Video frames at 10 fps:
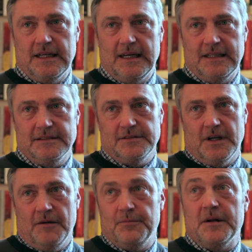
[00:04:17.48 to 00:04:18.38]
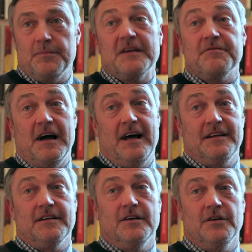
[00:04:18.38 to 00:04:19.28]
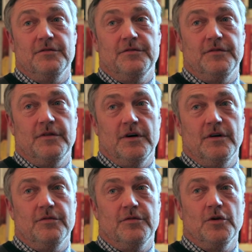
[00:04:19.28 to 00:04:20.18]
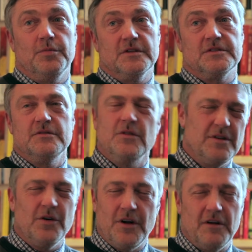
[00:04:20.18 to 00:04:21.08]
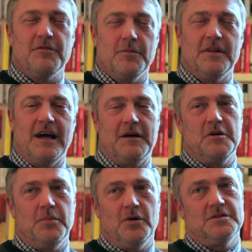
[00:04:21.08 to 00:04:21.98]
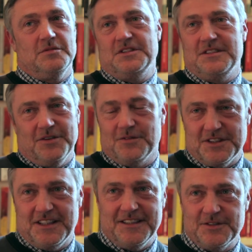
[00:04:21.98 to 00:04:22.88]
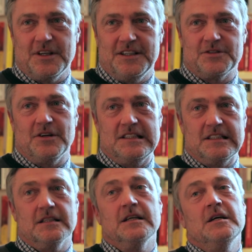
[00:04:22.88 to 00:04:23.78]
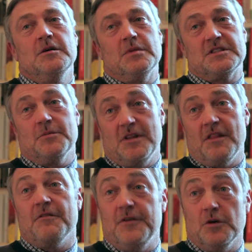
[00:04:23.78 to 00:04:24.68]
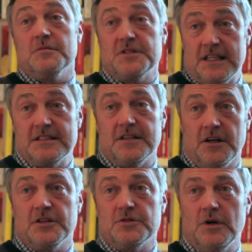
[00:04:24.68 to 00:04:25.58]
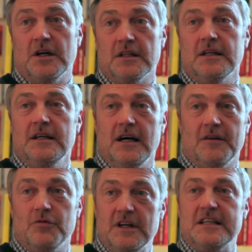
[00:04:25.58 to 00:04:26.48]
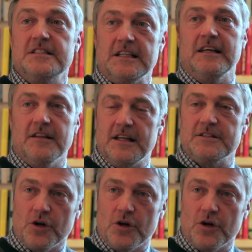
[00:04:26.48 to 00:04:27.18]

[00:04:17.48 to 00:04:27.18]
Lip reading: and I've been a big fan of Rupert's, not only from the Harry Potter, which he's great in, but some of the other films he's done as well. I've really seen that there's a